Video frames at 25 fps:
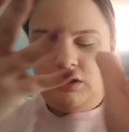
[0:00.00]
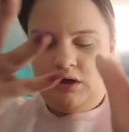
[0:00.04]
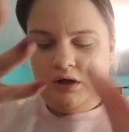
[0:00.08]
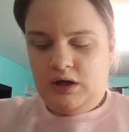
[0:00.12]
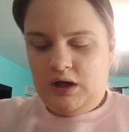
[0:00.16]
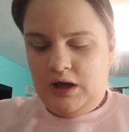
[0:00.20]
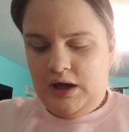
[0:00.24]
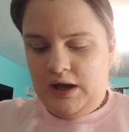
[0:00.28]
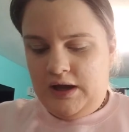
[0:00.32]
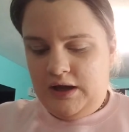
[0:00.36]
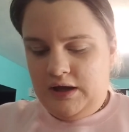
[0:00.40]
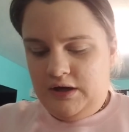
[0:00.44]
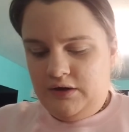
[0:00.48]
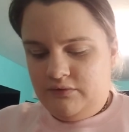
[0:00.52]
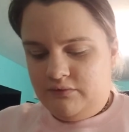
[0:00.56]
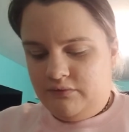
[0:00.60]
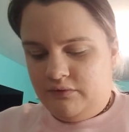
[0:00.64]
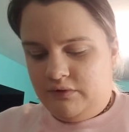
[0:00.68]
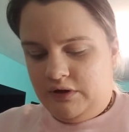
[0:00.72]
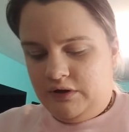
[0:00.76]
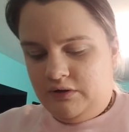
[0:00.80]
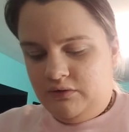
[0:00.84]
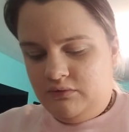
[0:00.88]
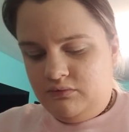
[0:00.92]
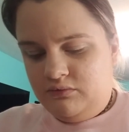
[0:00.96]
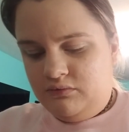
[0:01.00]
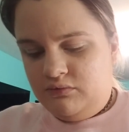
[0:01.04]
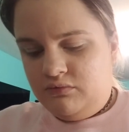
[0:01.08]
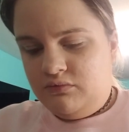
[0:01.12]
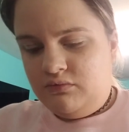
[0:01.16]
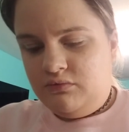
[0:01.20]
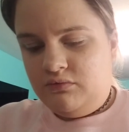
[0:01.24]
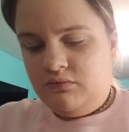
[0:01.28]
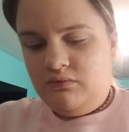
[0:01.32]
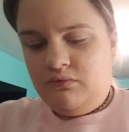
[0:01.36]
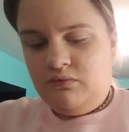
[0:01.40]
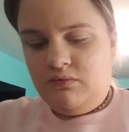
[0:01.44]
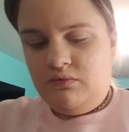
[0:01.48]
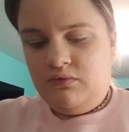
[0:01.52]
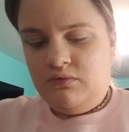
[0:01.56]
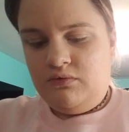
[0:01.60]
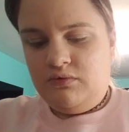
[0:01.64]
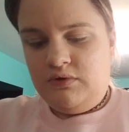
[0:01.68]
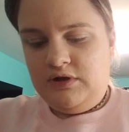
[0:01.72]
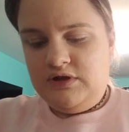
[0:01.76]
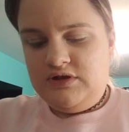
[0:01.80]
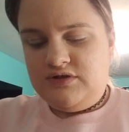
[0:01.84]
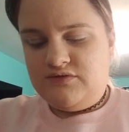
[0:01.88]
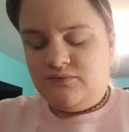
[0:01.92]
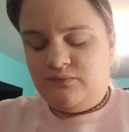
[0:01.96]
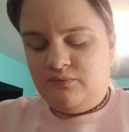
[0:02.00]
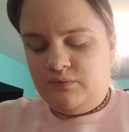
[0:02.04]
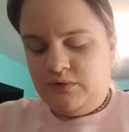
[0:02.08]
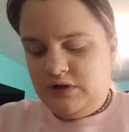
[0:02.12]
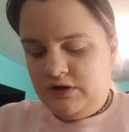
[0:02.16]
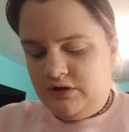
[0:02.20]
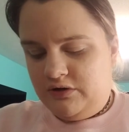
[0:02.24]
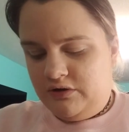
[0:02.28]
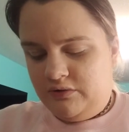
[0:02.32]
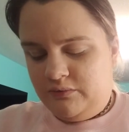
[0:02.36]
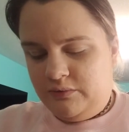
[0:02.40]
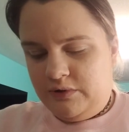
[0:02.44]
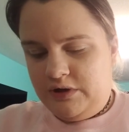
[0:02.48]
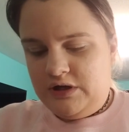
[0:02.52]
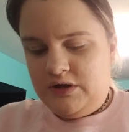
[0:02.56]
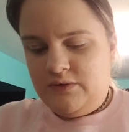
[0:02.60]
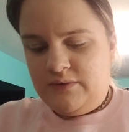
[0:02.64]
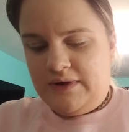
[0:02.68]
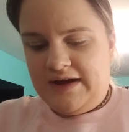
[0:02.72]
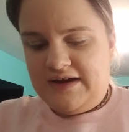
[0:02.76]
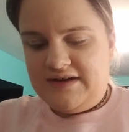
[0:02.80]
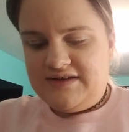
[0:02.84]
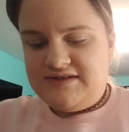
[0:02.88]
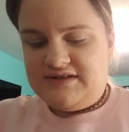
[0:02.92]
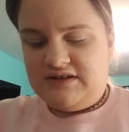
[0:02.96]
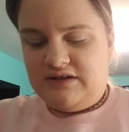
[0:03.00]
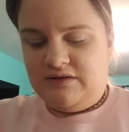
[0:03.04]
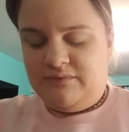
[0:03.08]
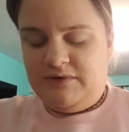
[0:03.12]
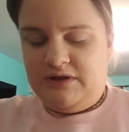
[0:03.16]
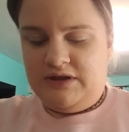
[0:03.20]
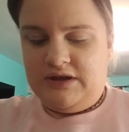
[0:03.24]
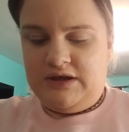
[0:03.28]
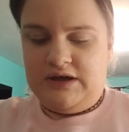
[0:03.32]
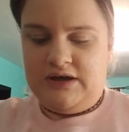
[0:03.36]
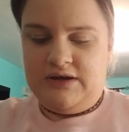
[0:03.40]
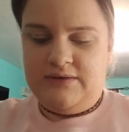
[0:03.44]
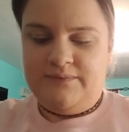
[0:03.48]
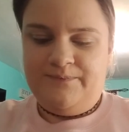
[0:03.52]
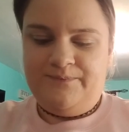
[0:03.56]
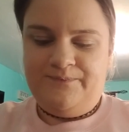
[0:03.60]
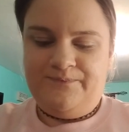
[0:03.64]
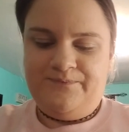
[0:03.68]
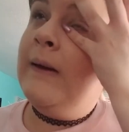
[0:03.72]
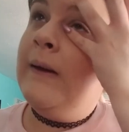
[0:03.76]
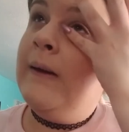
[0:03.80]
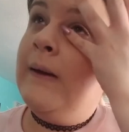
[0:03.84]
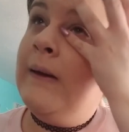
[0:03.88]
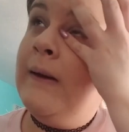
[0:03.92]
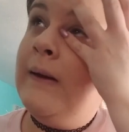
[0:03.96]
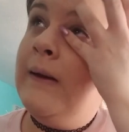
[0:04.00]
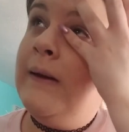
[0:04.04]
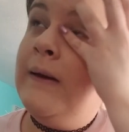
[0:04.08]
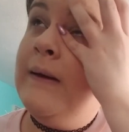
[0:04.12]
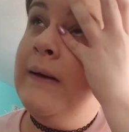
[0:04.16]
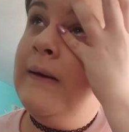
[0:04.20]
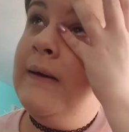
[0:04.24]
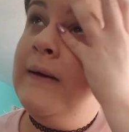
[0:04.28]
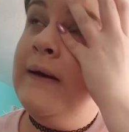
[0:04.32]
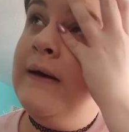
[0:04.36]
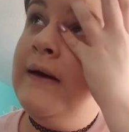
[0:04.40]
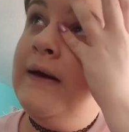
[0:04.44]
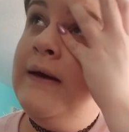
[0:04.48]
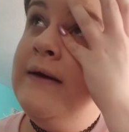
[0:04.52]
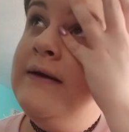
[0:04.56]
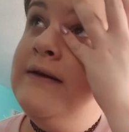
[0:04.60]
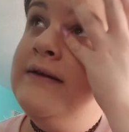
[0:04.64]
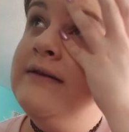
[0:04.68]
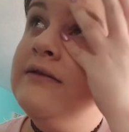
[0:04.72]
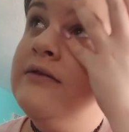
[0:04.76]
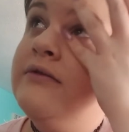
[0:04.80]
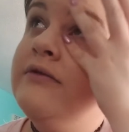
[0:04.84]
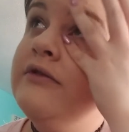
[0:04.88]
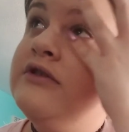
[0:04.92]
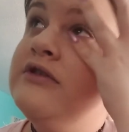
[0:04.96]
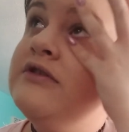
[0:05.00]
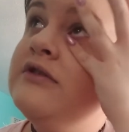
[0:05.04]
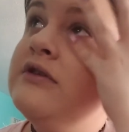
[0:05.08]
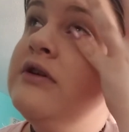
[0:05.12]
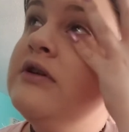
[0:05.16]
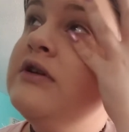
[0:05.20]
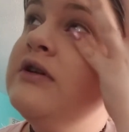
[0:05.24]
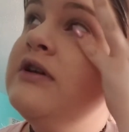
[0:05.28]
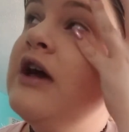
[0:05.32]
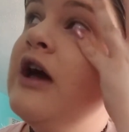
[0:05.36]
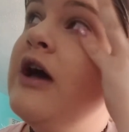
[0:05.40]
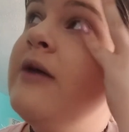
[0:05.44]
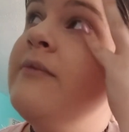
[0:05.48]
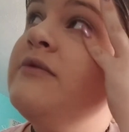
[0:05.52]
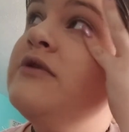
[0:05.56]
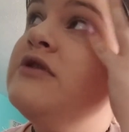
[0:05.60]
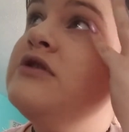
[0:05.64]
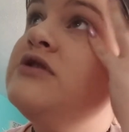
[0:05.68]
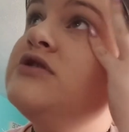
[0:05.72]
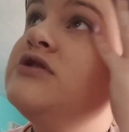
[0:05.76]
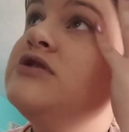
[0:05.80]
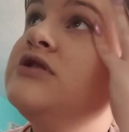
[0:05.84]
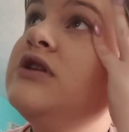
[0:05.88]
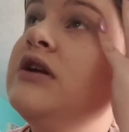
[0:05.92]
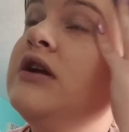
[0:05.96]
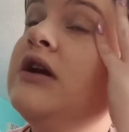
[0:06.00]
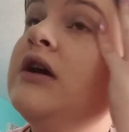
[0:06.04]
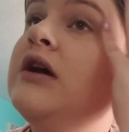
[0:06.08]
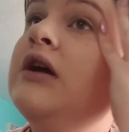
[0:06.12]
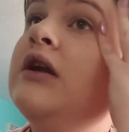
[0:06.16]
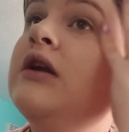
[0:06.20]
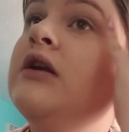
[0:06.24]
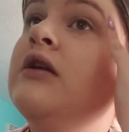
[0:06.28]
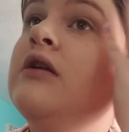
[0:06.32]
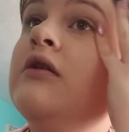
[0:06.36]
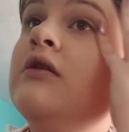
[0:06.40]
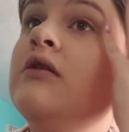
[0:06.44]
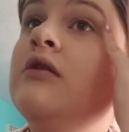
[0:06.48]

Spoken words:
I don't know. That's weird. Why are you asking me that? Yes, we're just gonna tap this shit in.